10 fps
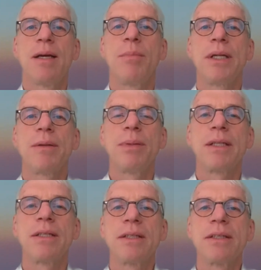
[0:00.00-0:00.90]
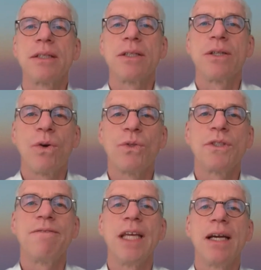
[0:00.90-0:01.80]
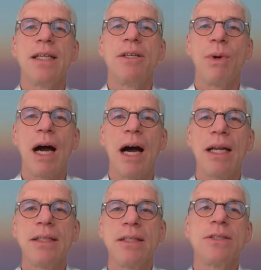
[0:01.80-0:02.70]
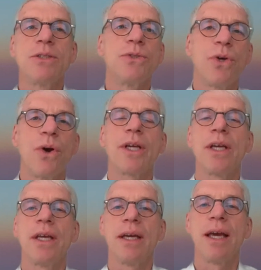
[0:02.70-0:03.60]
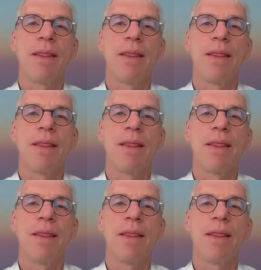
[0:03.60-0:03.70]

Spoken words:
but goes via Iran to Turkey